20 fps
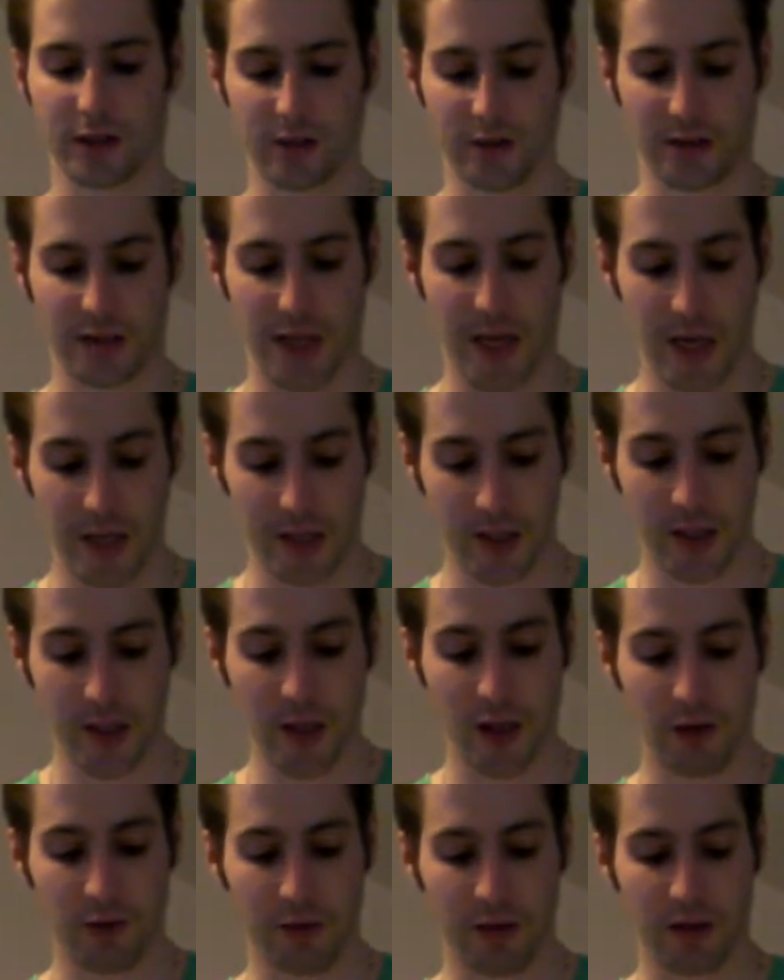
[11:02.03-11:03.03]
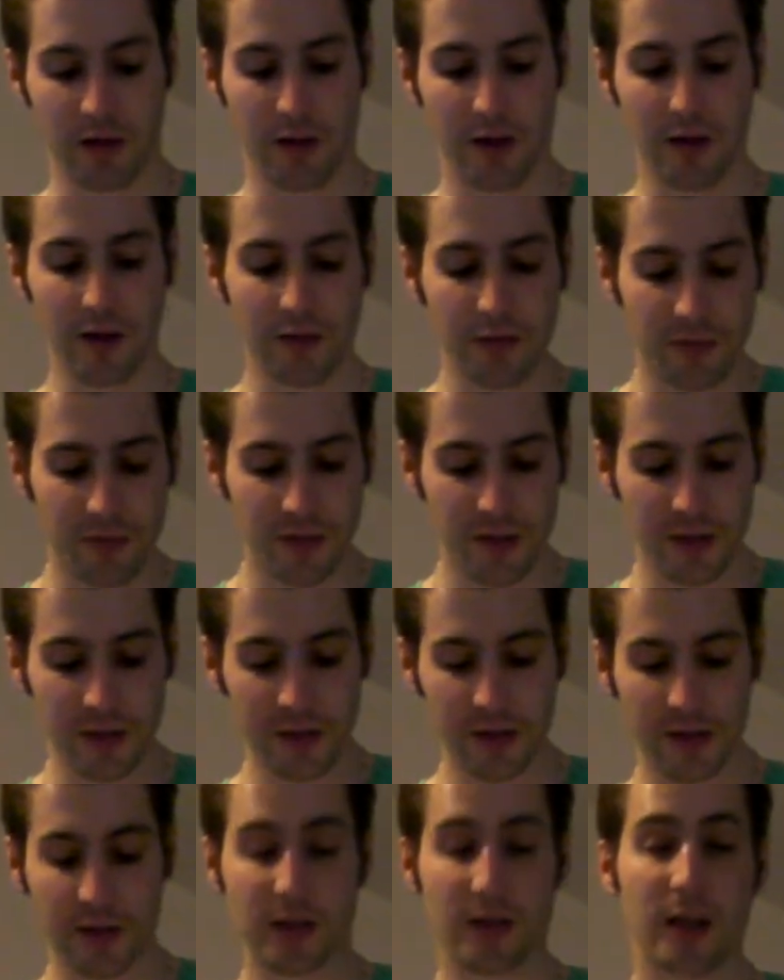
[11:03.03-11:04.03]
and said with
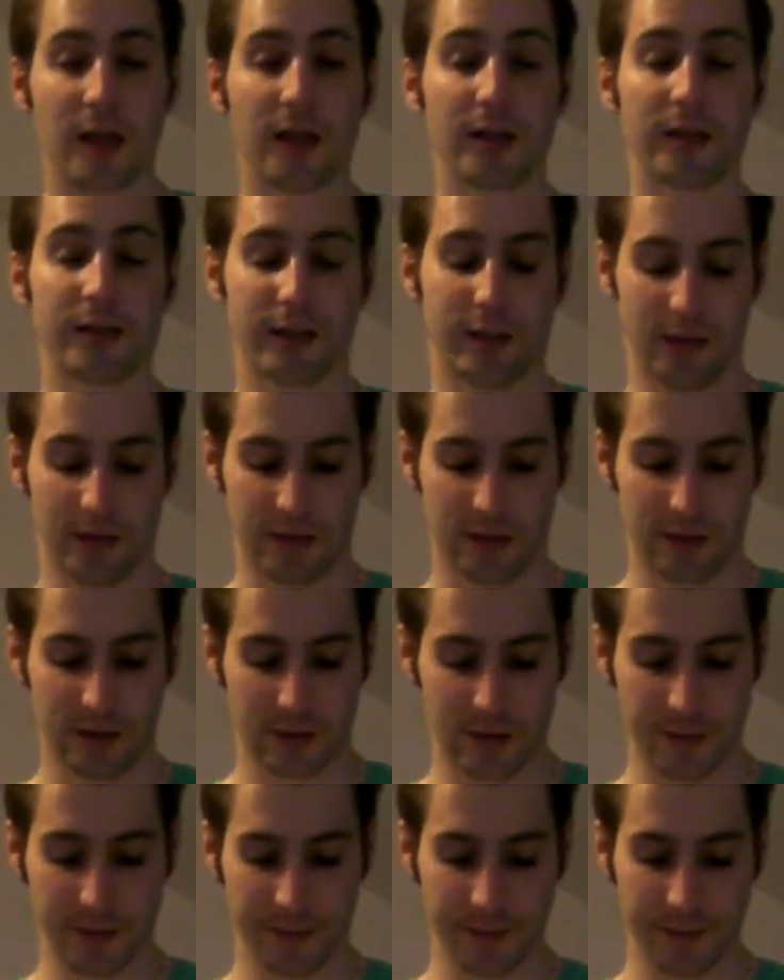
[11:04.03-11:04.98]
infinite tenderness,